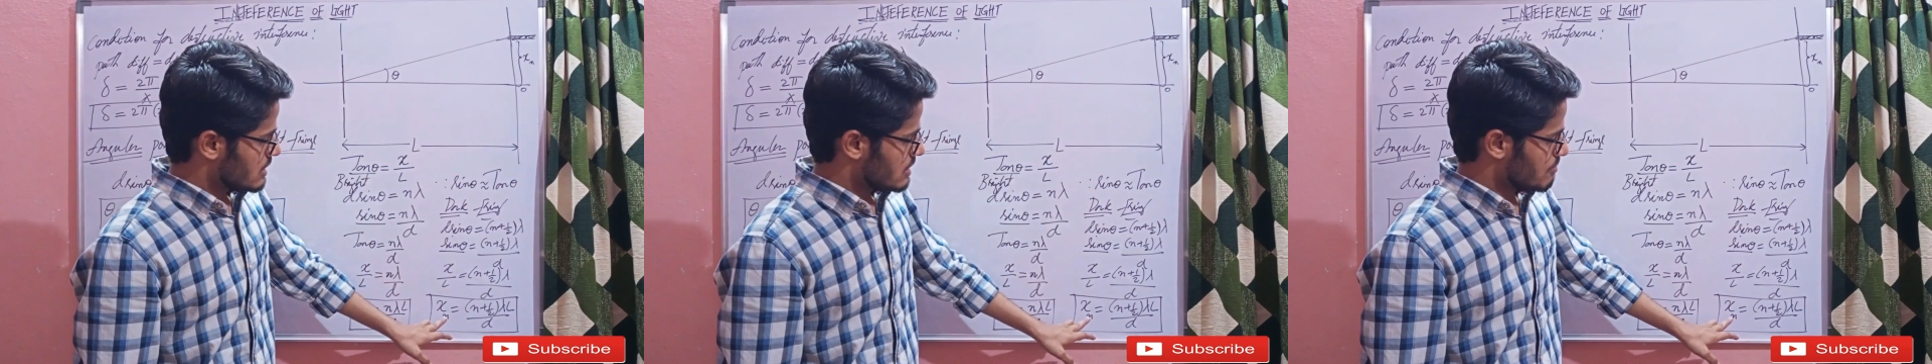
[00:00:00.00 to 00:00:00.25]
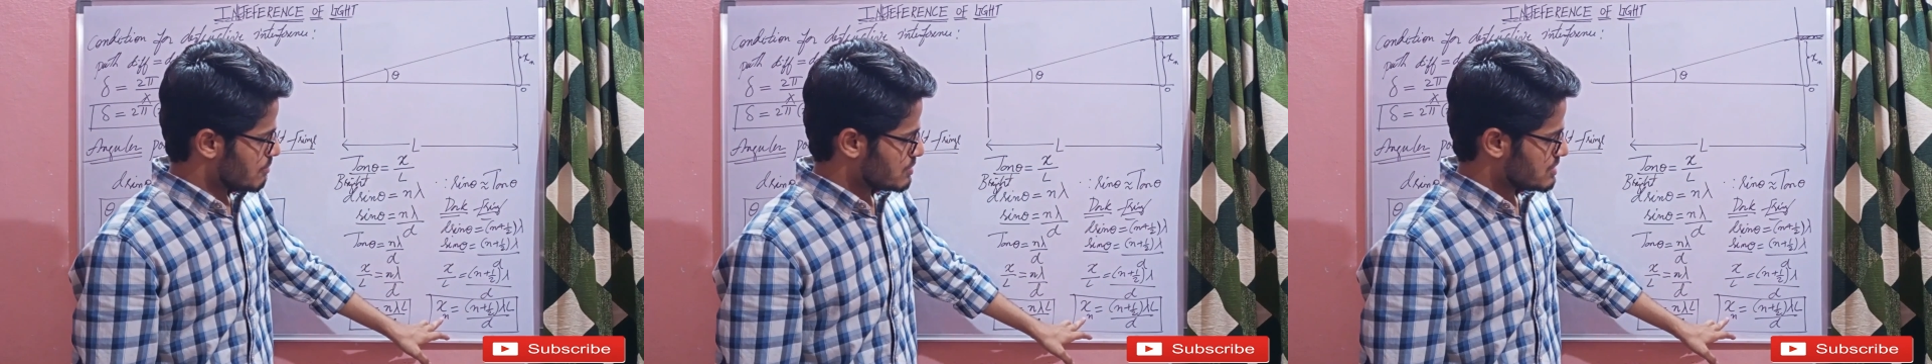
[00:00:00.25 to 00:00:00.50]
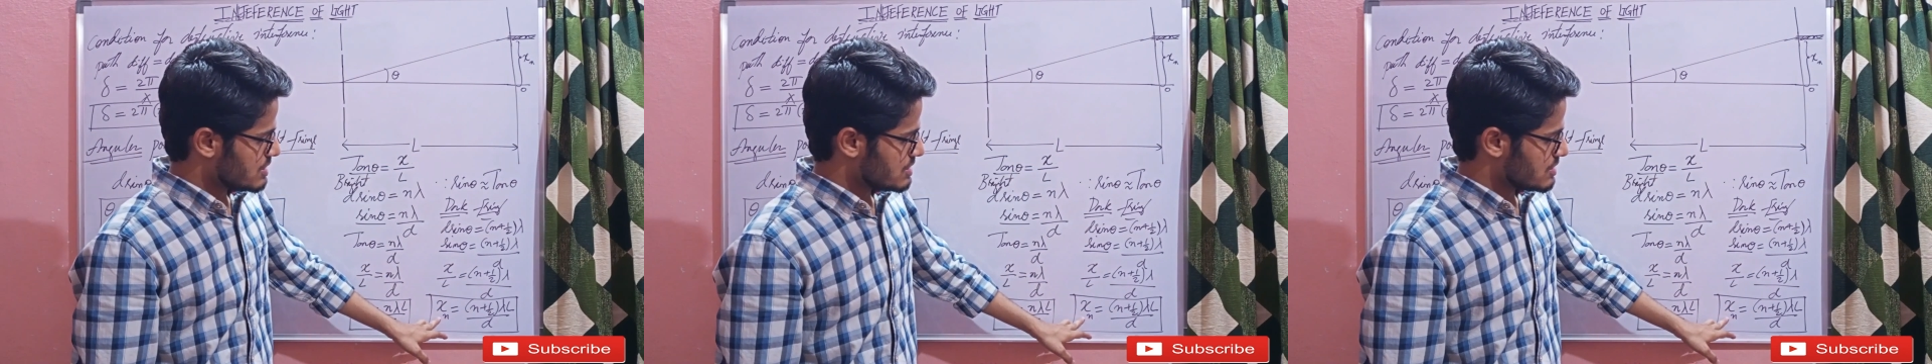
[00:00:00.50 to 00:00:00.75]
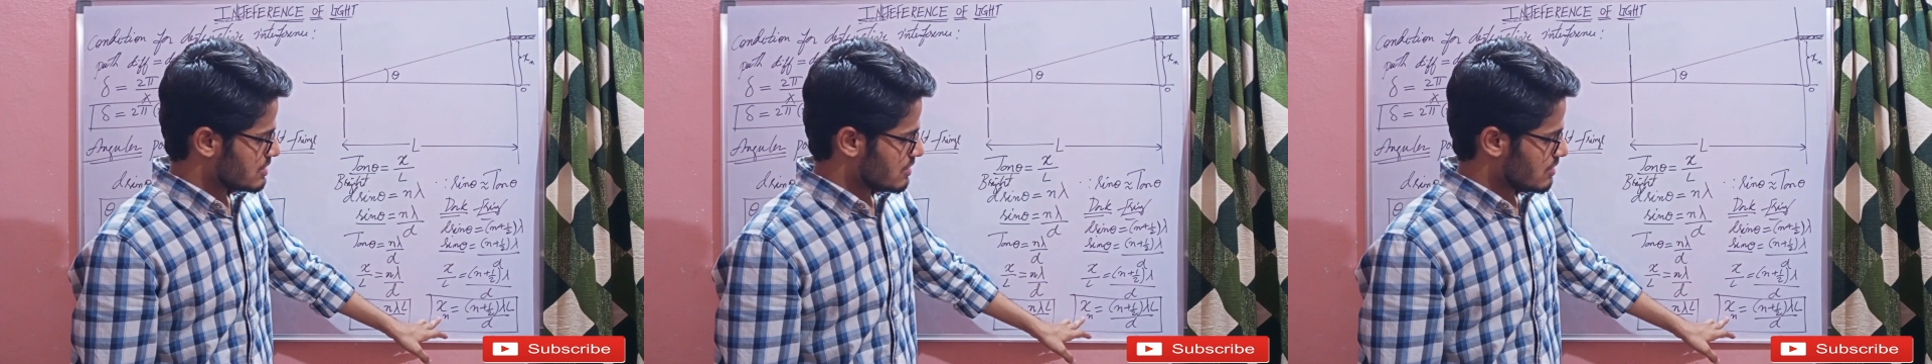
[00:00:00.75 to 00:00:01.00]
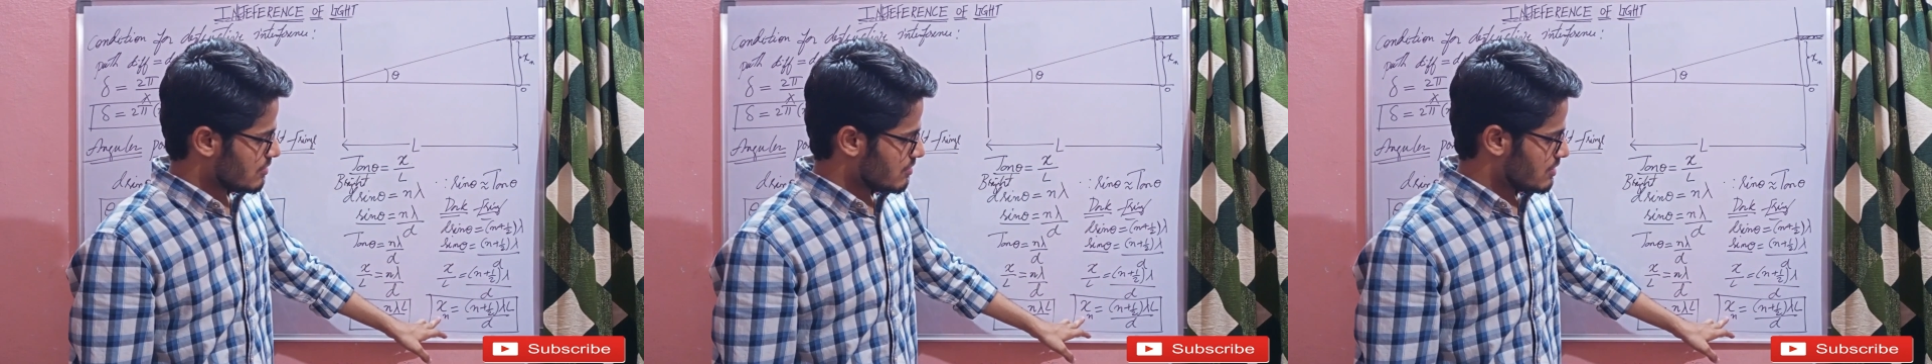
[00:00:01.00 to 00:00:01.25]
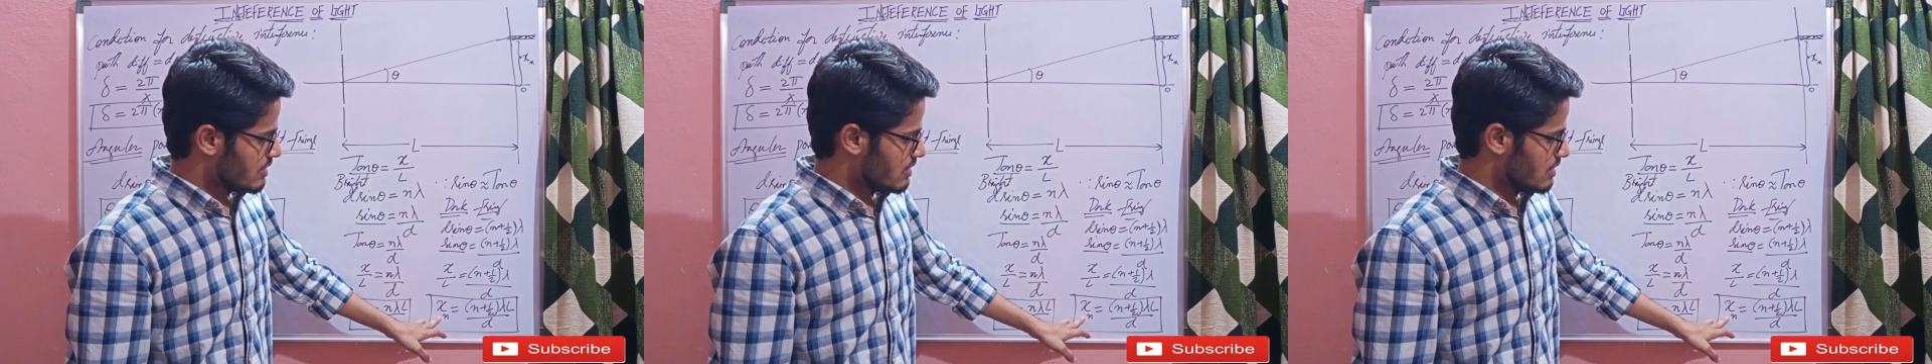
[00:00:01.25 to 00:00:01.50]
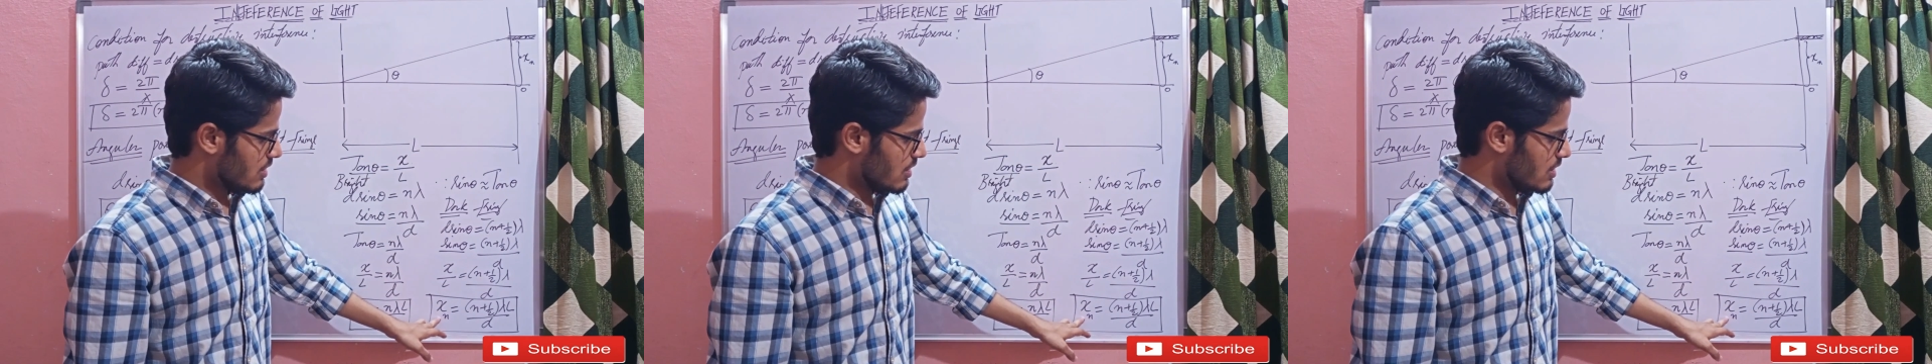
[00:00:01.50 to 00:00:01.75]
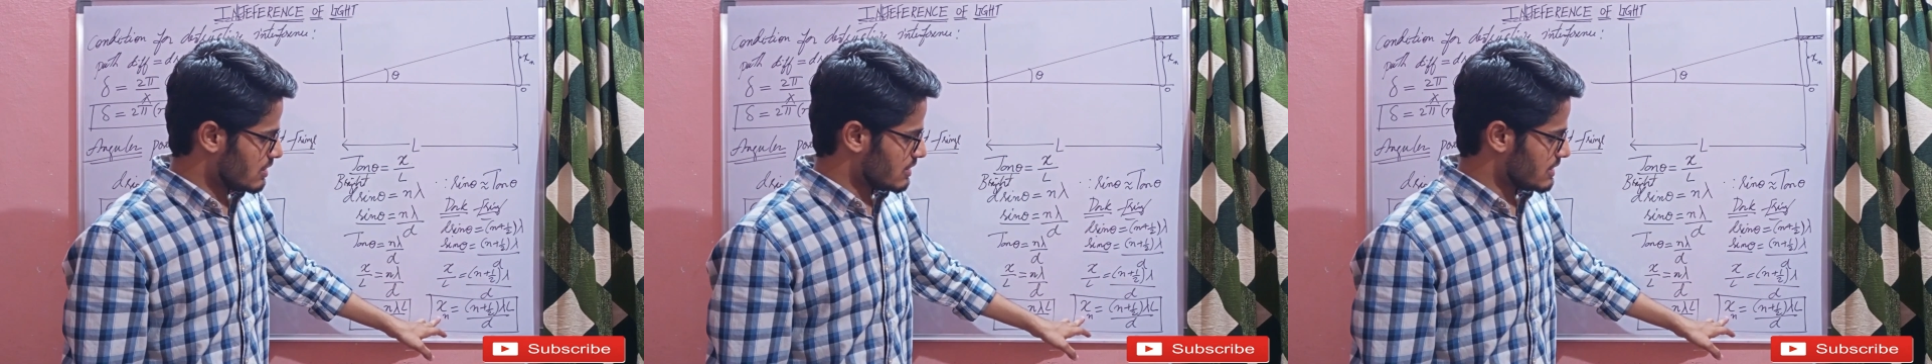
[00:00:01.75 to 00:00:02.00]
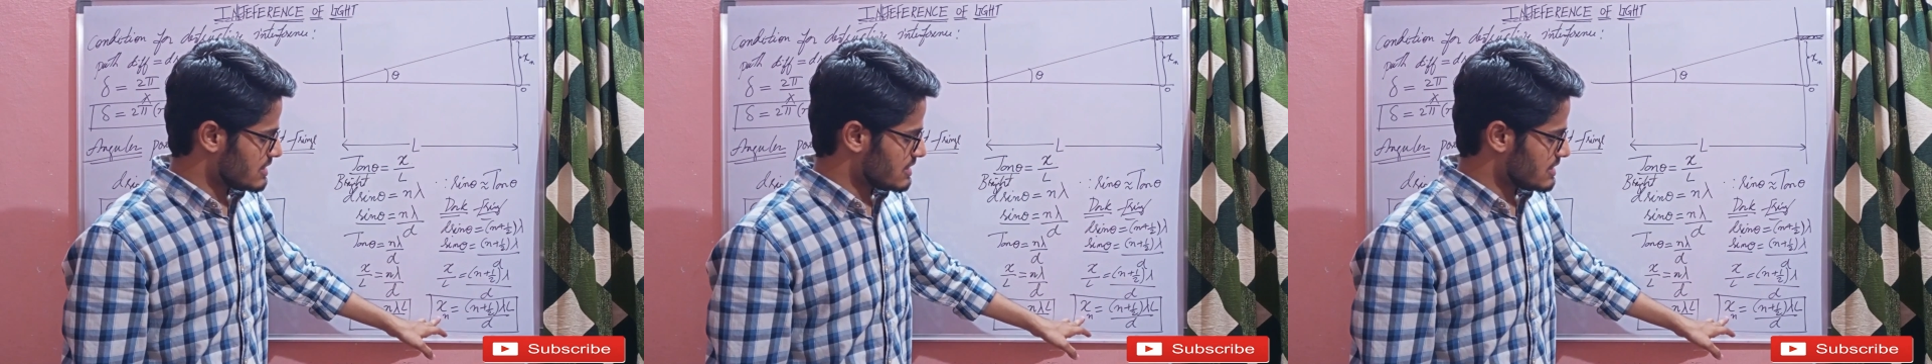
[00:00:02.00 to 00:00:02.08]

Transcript: the position of the